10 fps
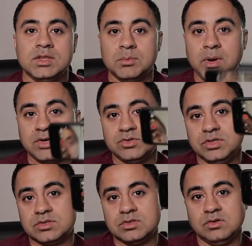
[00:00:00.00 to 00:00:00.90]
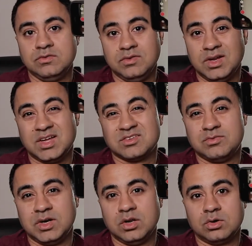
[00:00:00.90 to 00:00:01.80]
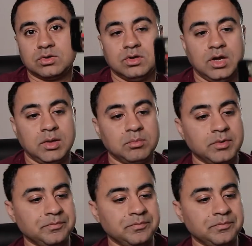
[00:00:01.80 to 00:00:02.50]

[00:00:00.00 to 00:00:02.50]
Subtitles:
The battery itself lasts a very long time.